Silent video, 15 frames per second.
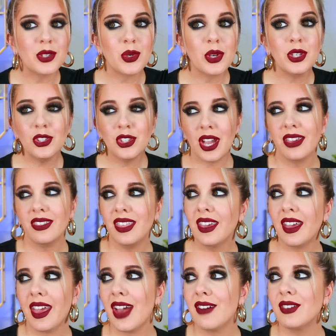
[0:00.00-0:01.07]
So I usually I think
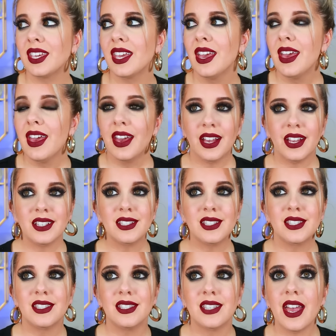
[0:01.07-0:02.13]
I have like a
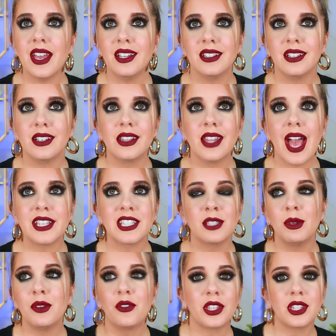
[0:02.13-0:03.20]
set lasting
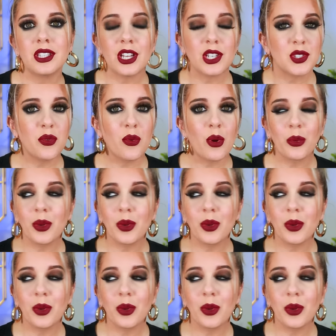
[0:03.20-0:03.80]
me for like the next four